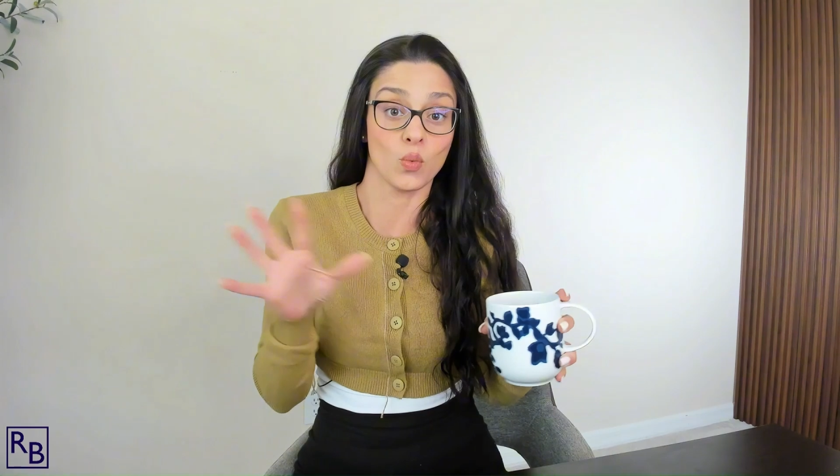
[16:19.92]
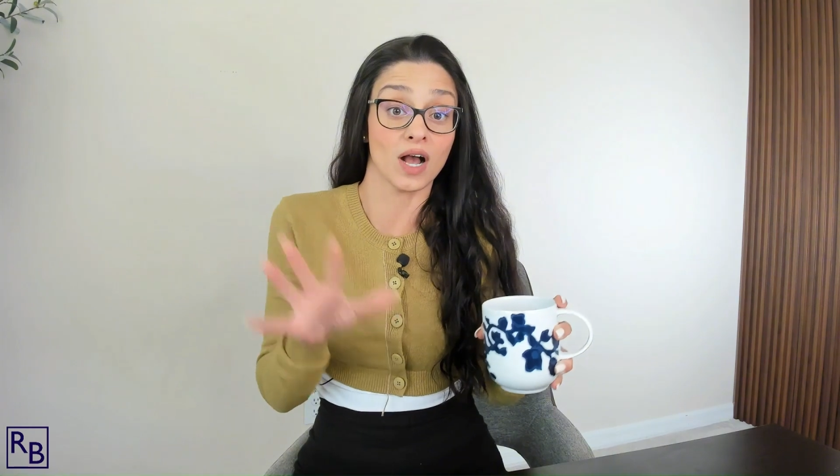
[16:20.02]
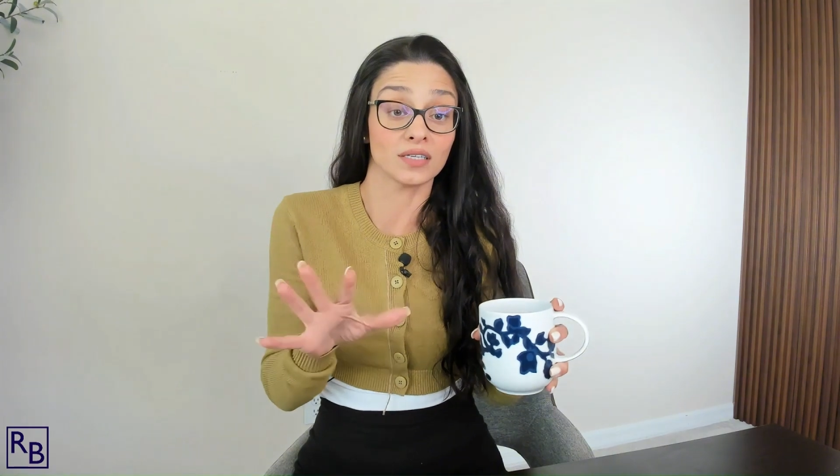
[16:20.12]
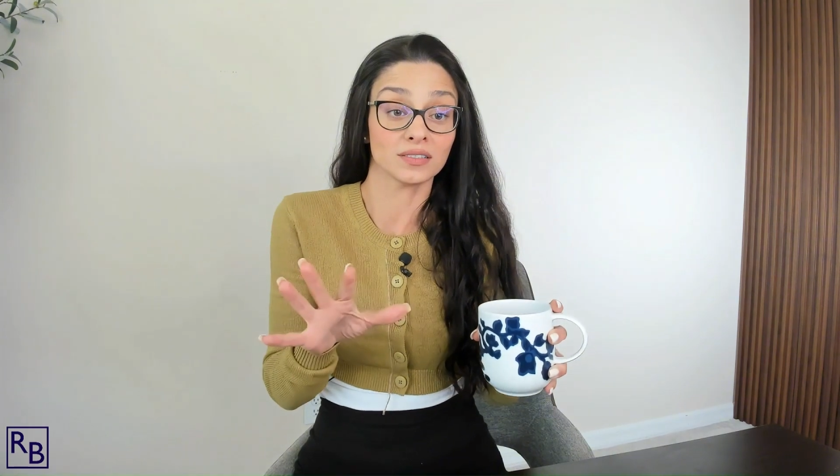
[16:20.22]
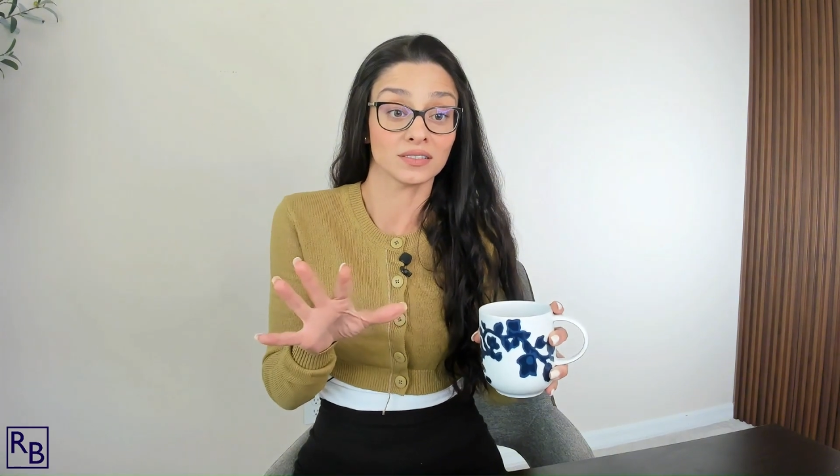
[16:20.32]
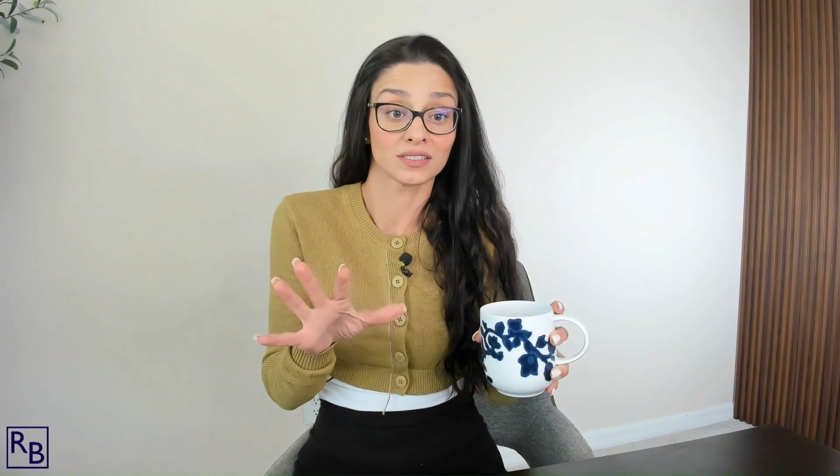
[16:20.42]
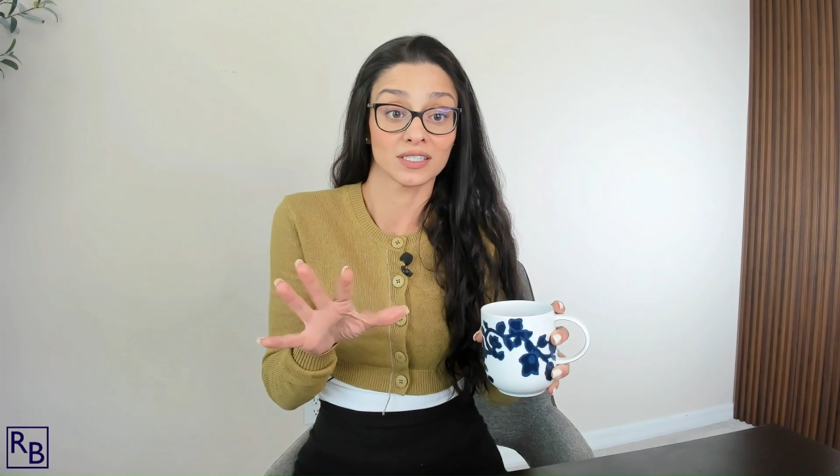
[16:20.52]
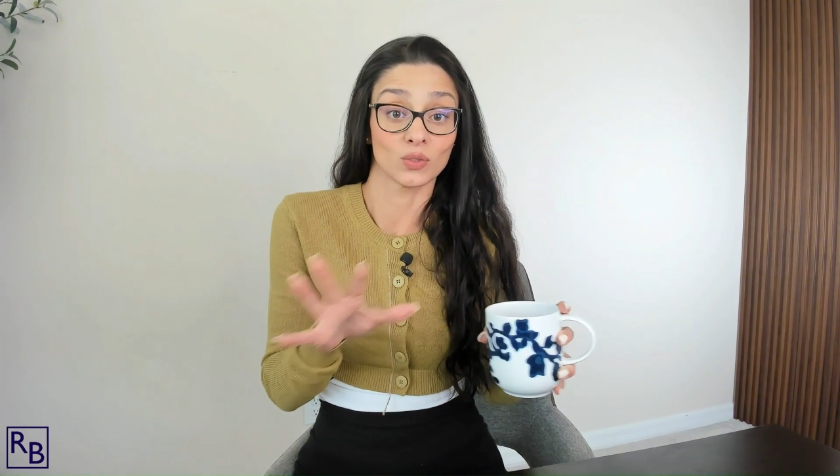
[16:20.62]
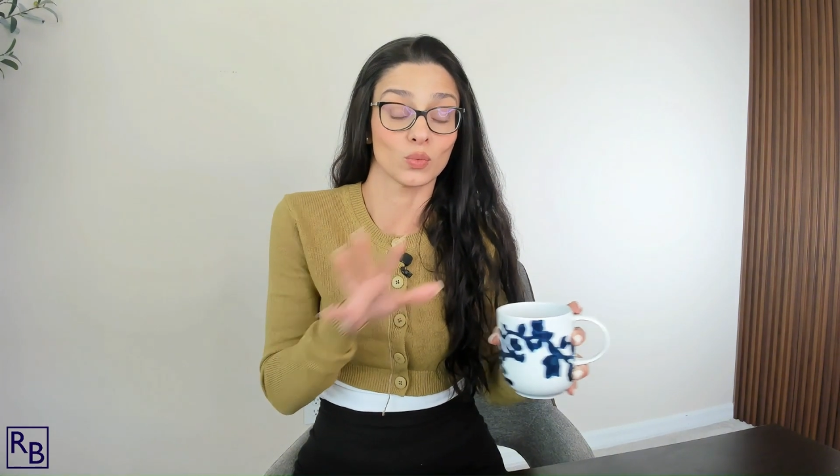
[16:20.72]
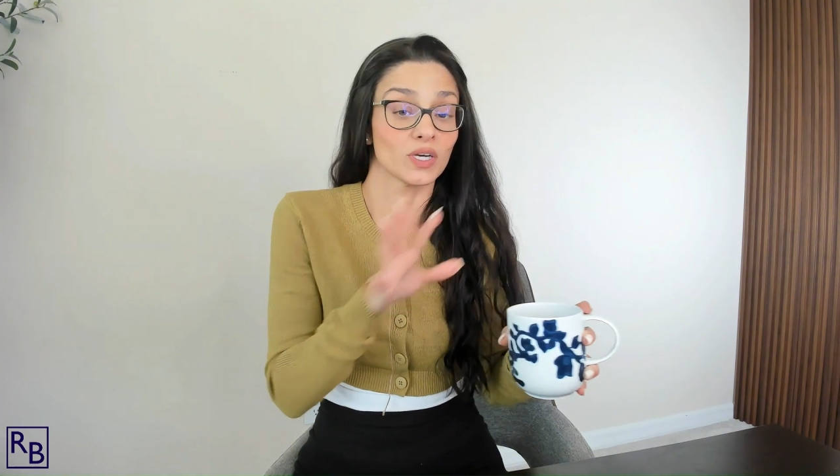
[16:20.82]
Well,
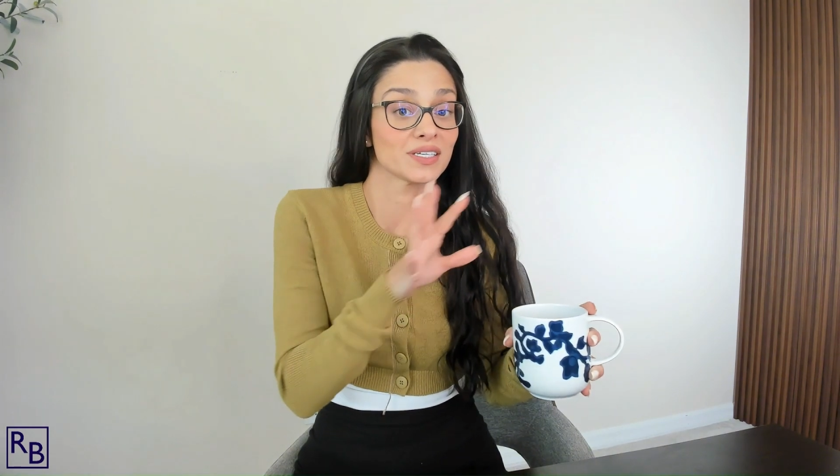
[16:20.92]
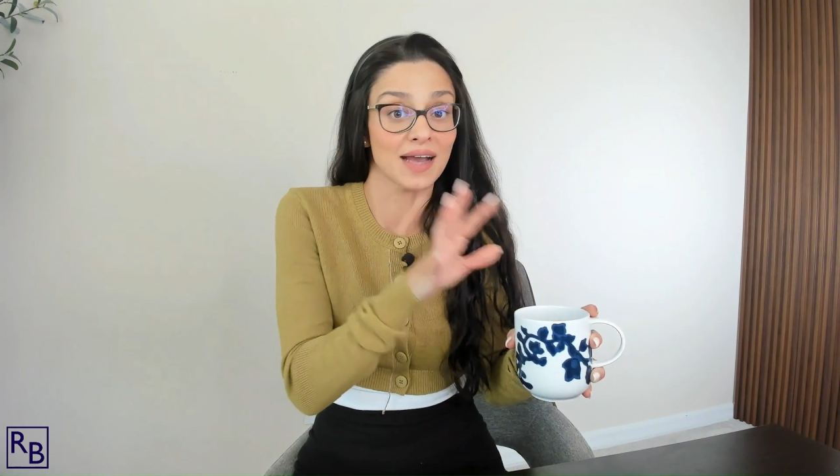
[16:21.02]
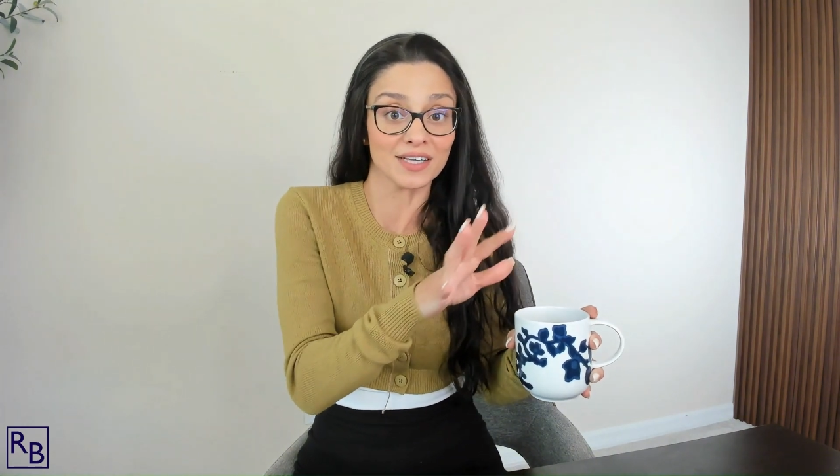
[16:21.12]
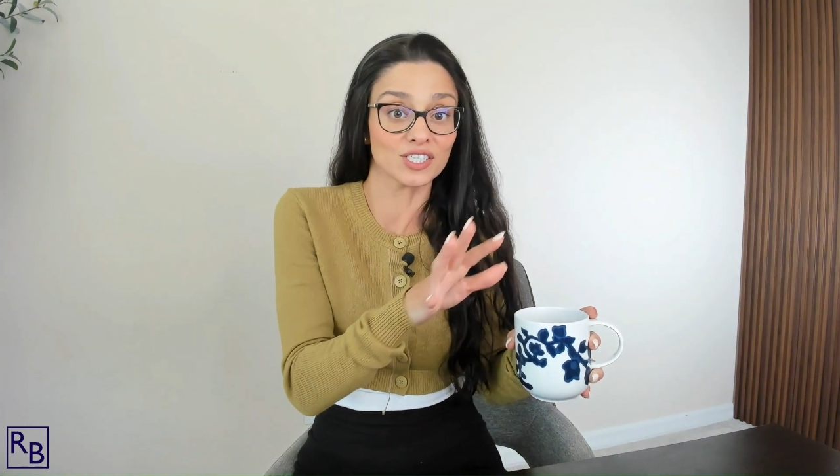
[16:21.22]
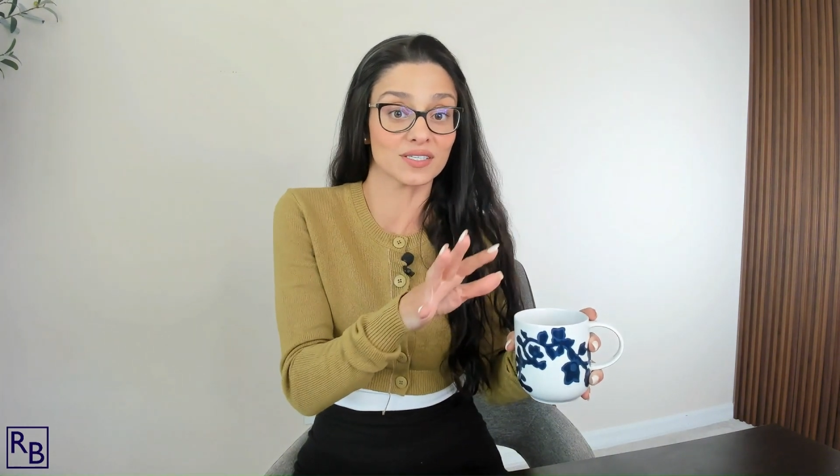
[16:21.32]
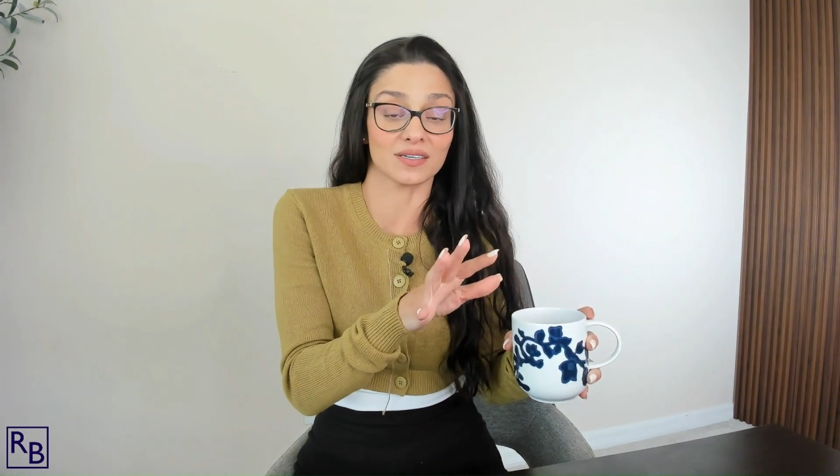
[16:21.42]
we're not just